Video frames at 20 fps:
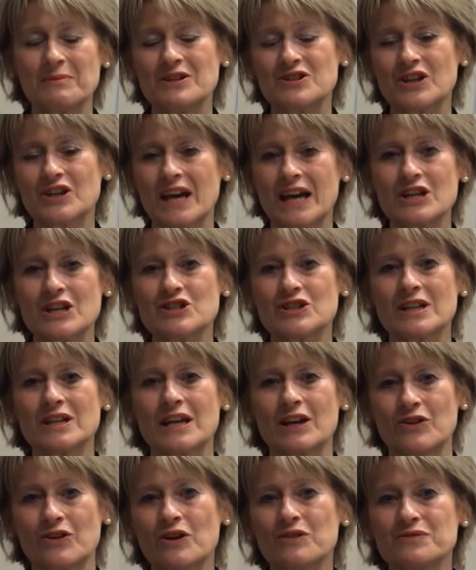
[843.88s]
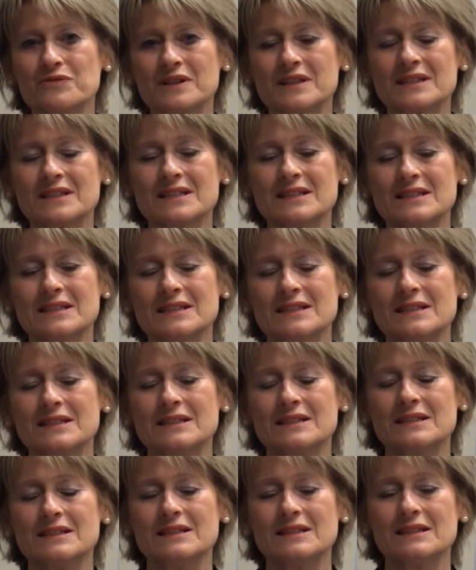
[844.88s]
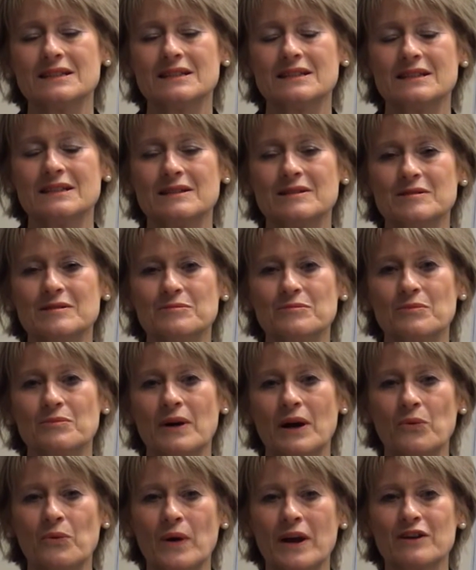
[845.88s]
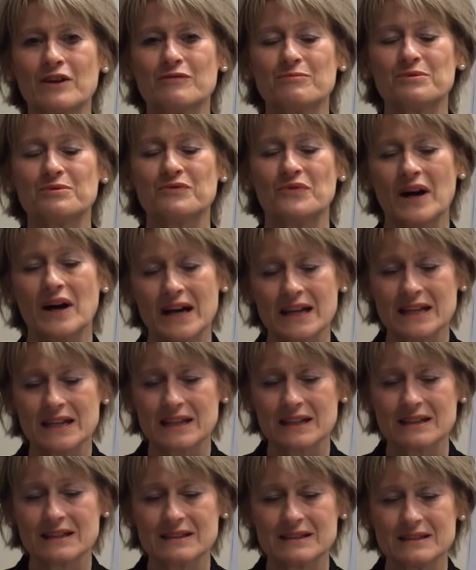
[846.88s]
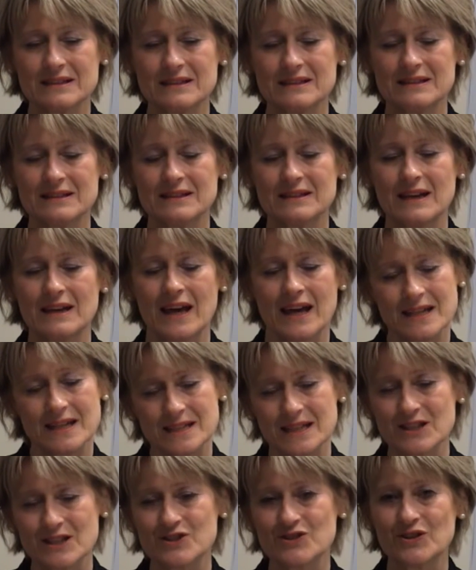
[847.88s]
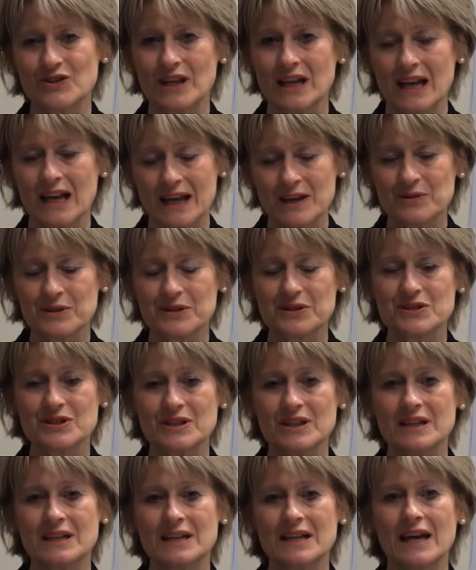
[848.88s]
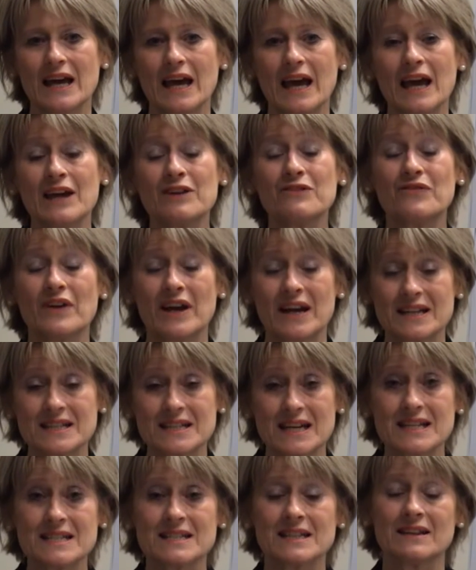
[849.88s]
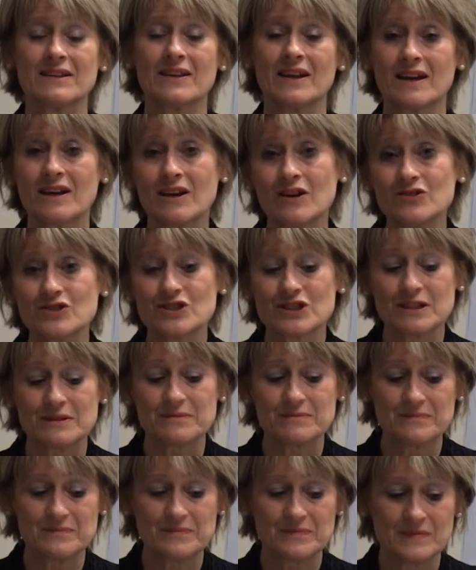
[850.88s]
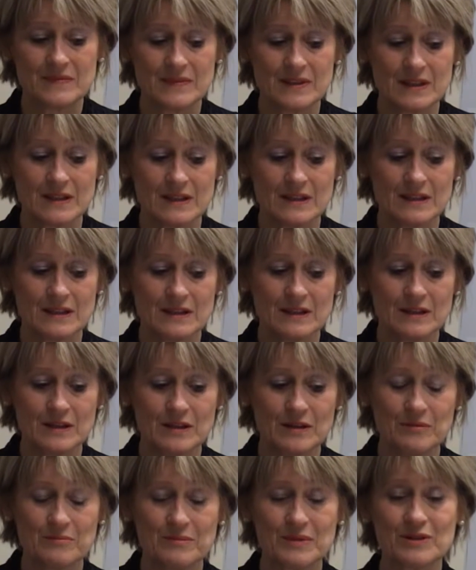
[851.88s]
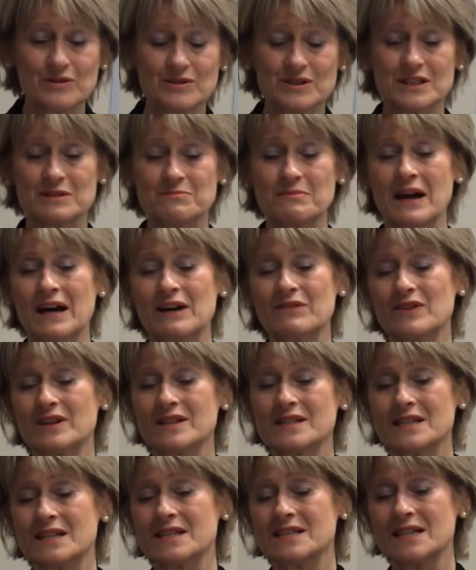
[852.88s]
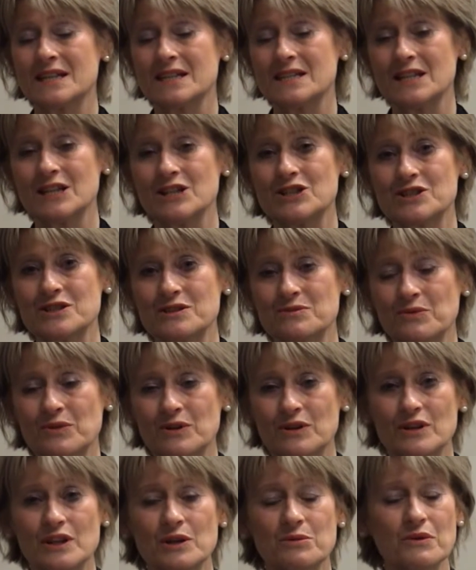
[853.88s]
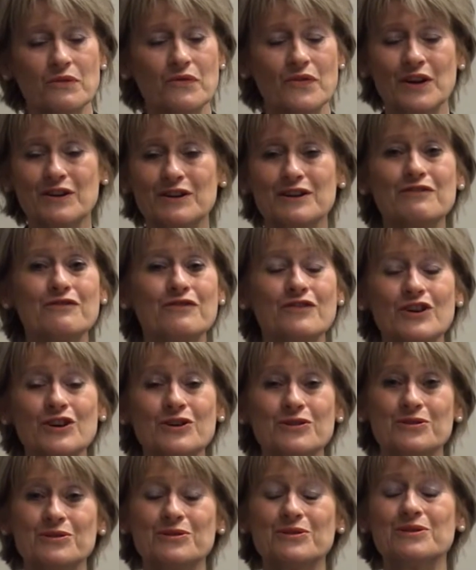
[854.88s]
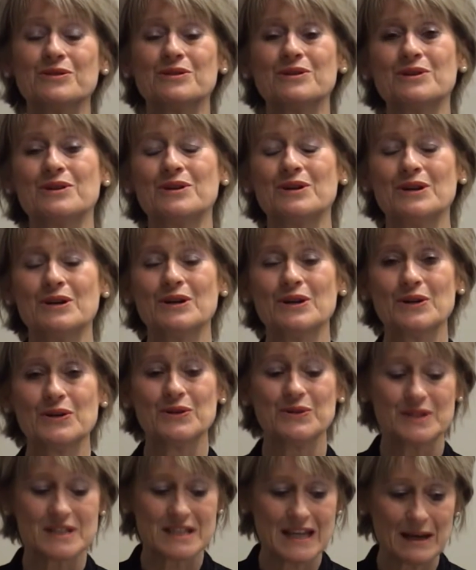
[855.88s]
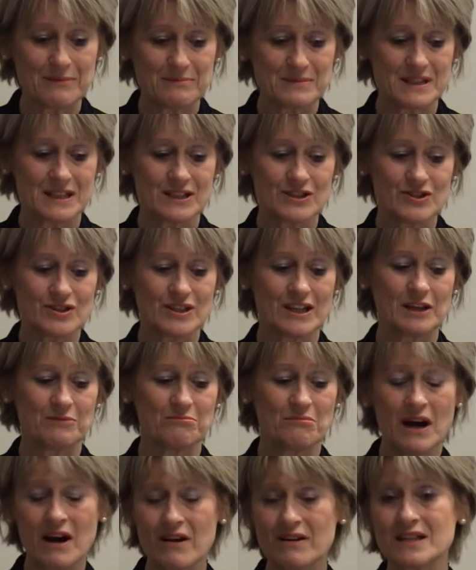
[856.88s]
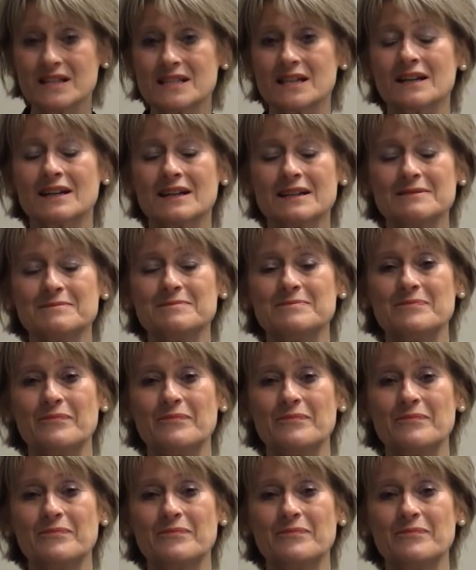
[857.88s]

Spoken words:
education can offer, by way of providing access to their language and validating their culture. Because as marvellous as their teachers were, there were very few who tapped into their Māoritanga